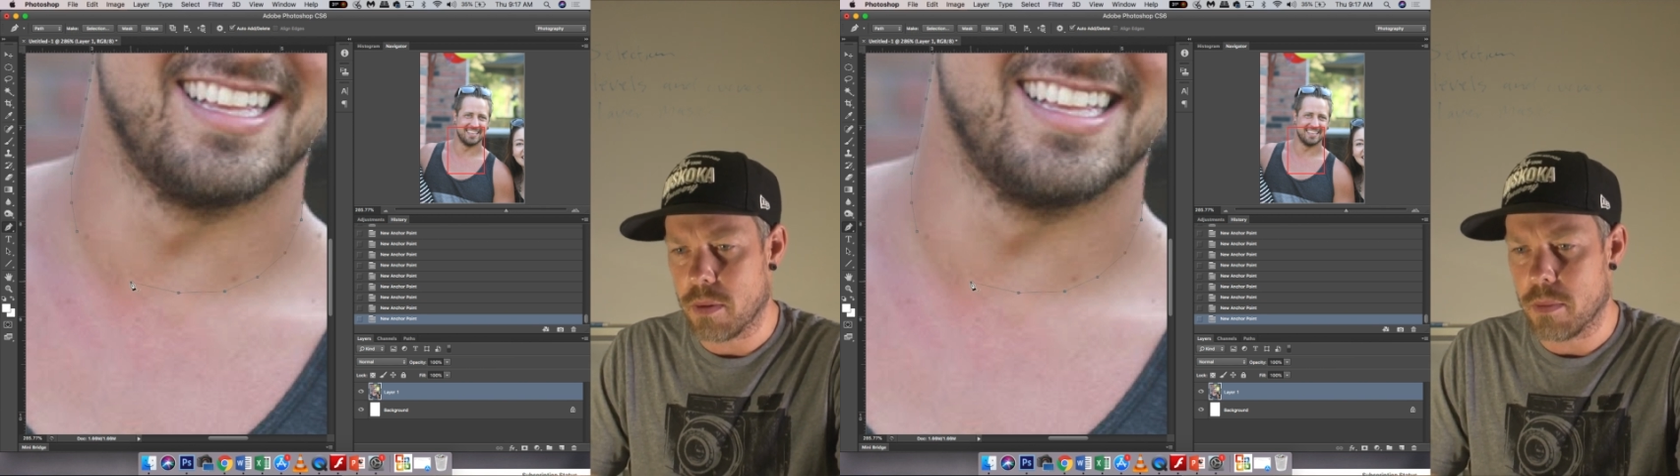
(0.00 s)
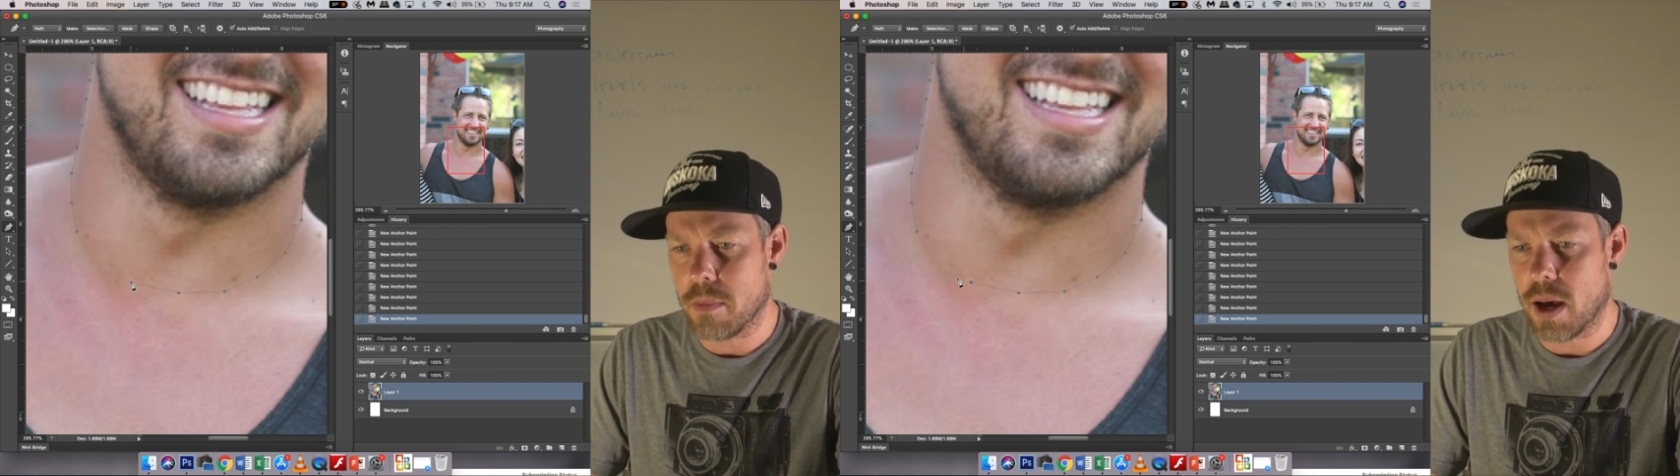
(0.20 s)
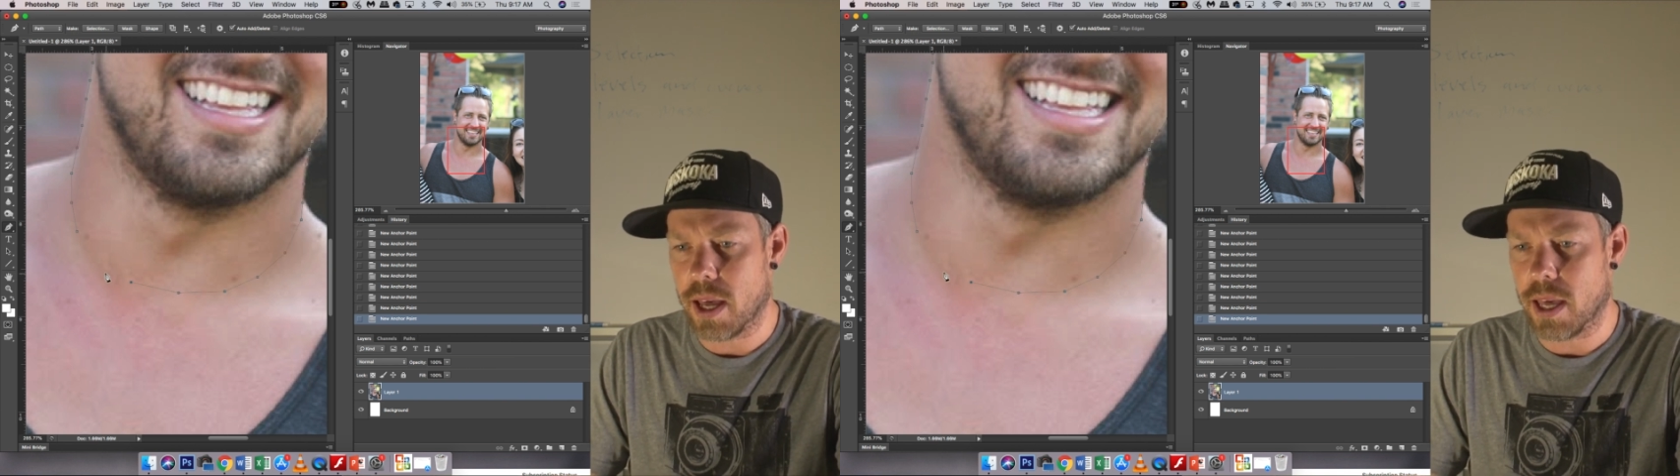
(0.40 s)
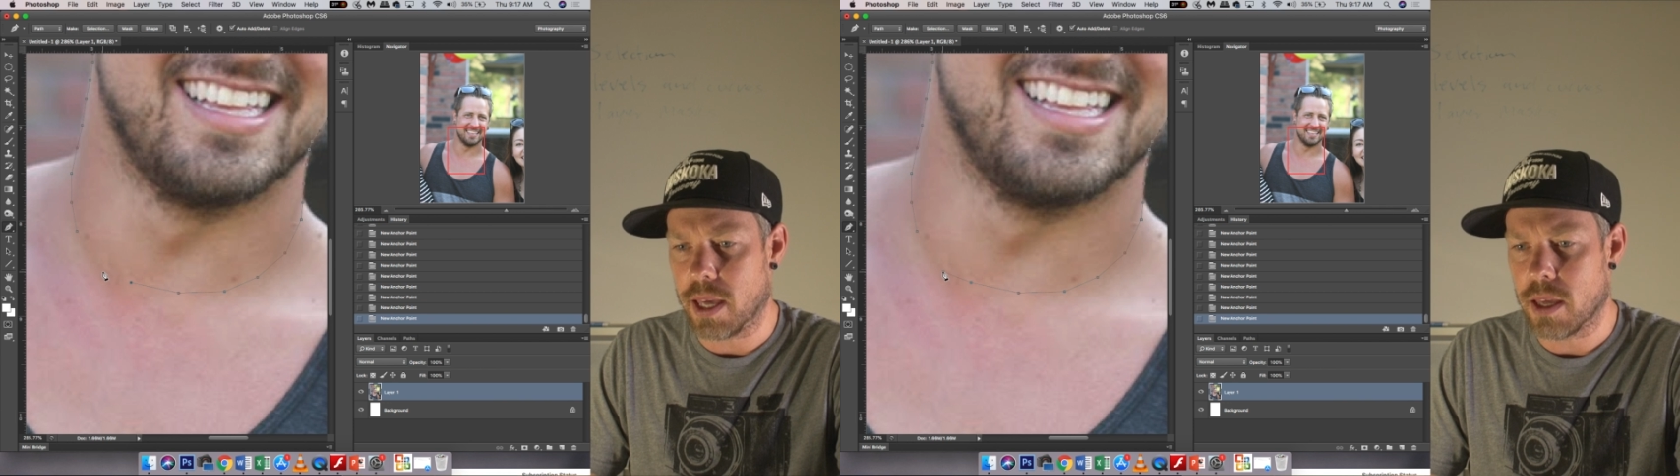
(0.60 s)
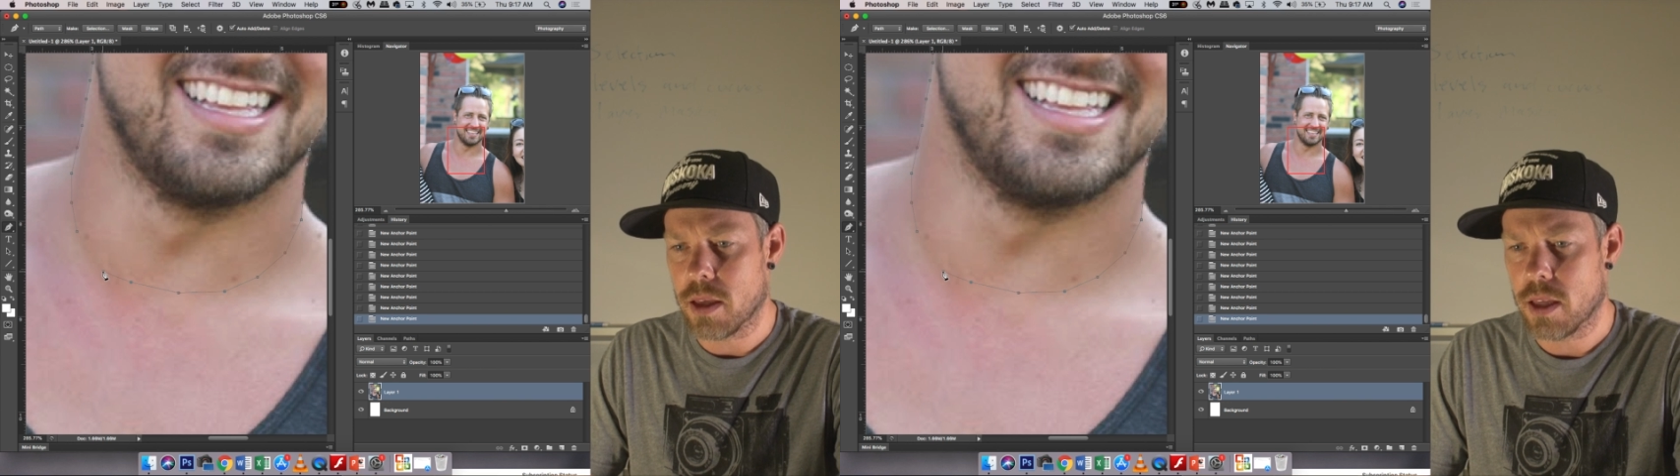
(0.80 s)

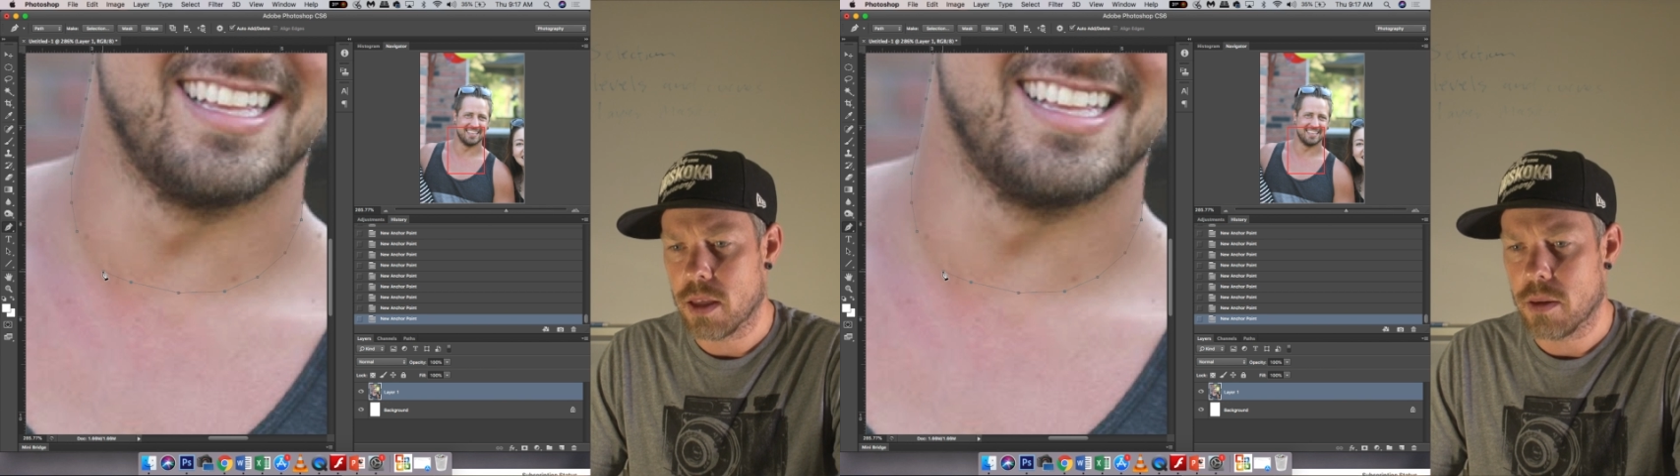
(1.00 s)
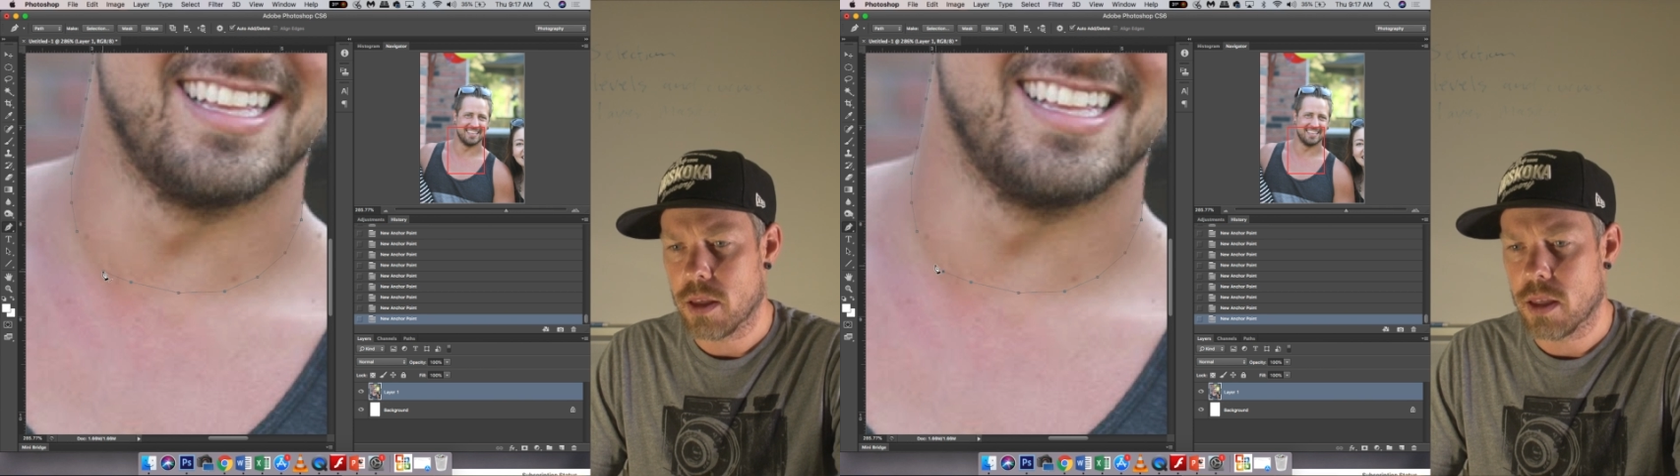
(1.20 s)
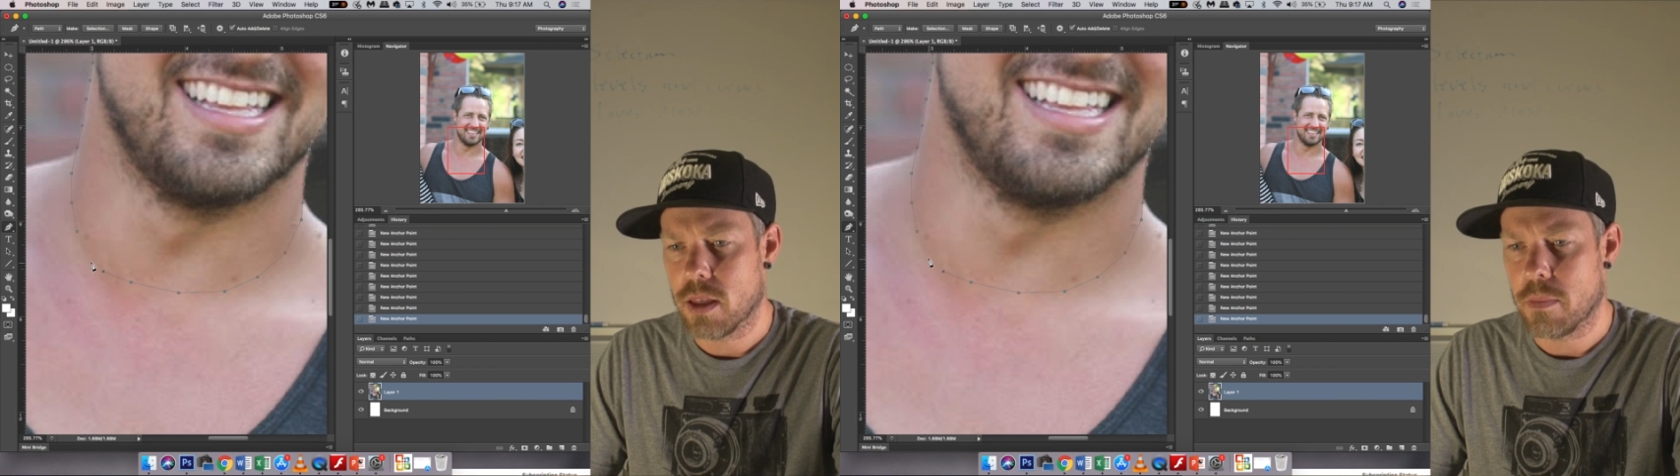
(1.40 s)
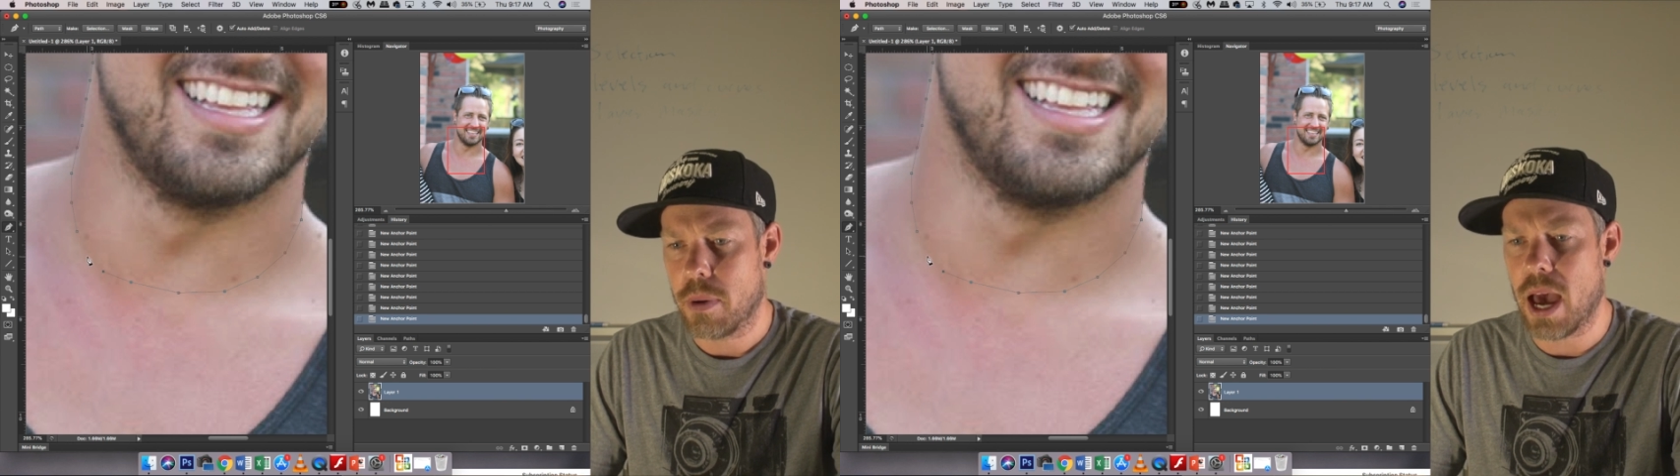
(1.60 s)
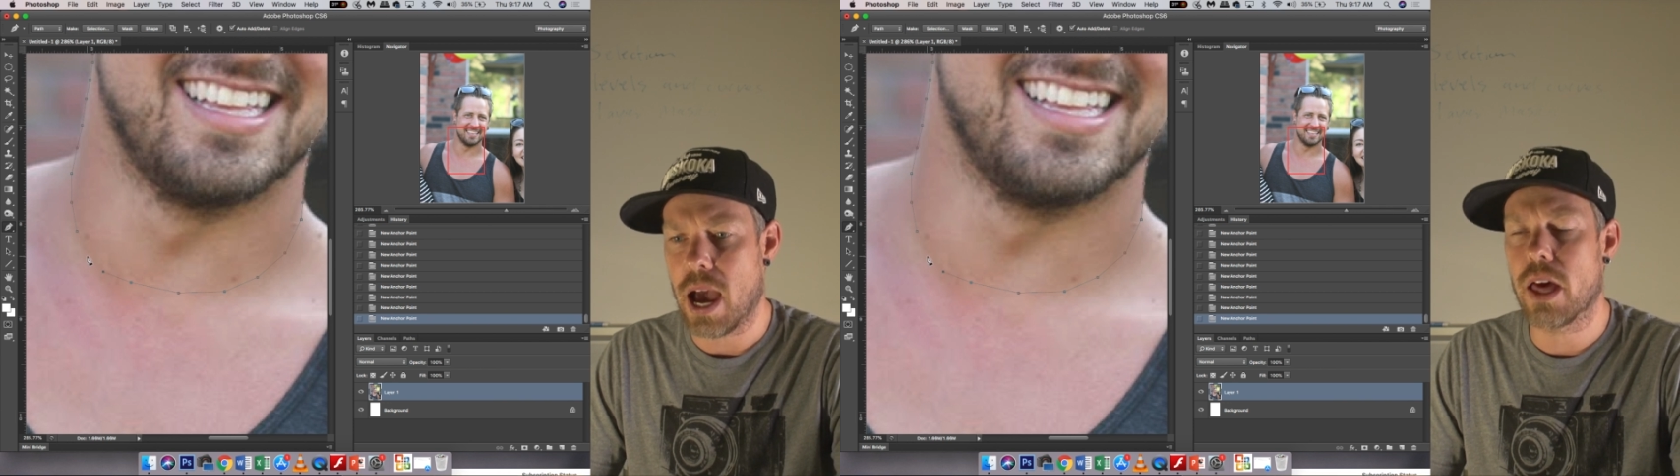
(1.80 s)
my
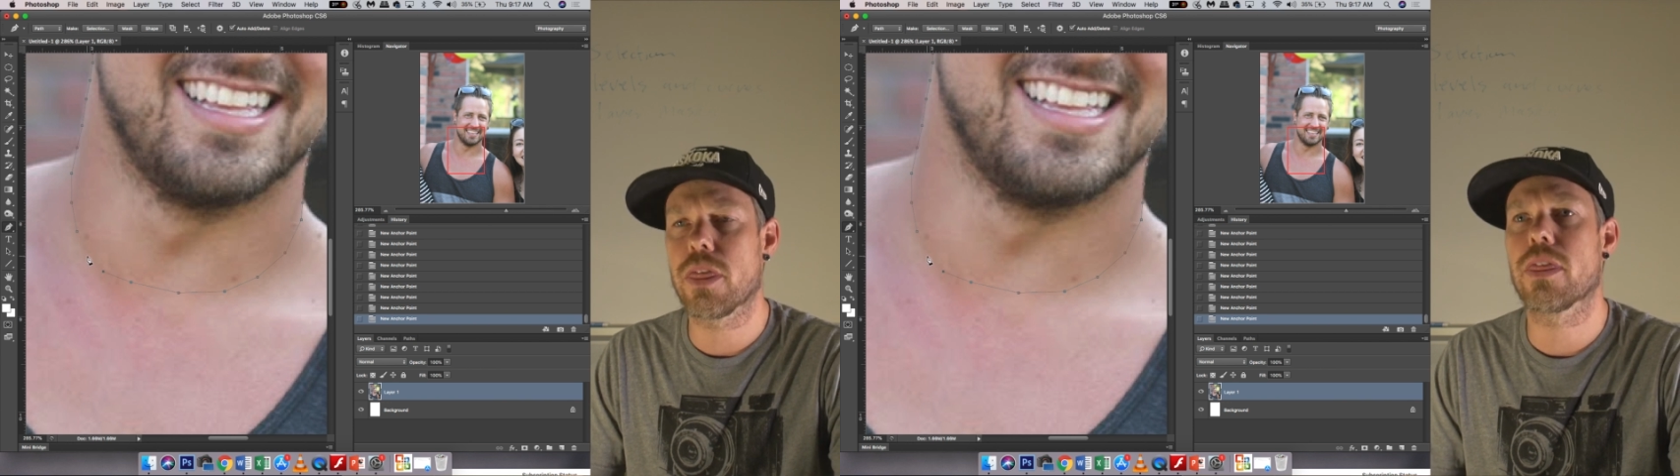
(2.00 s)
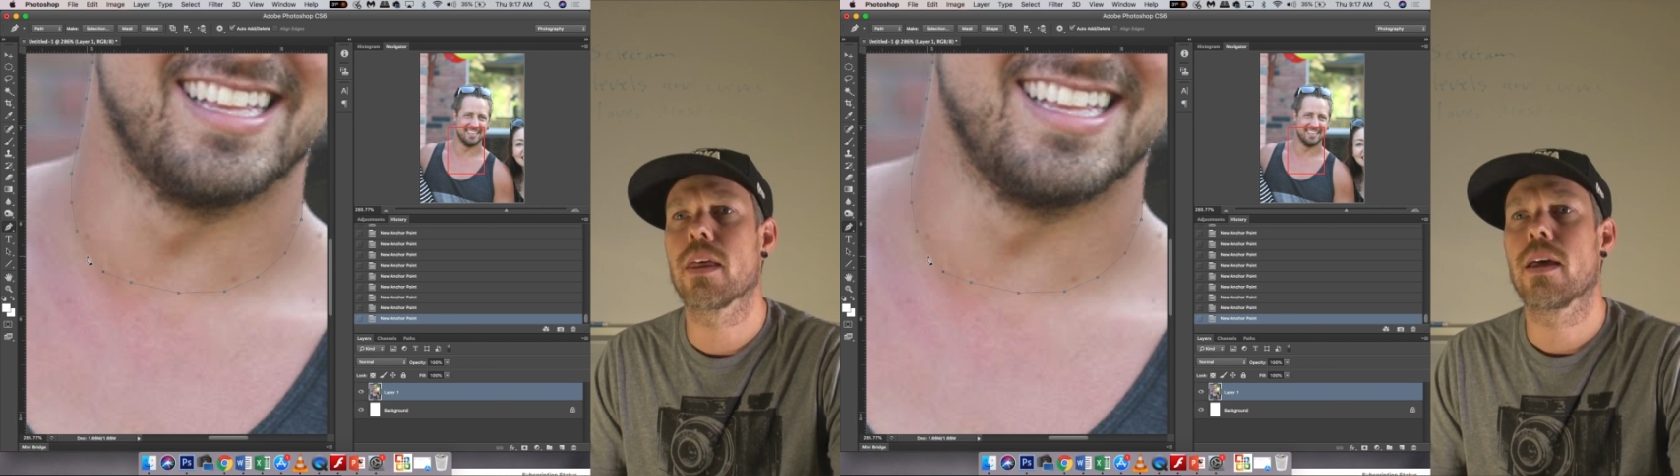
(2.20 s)
path,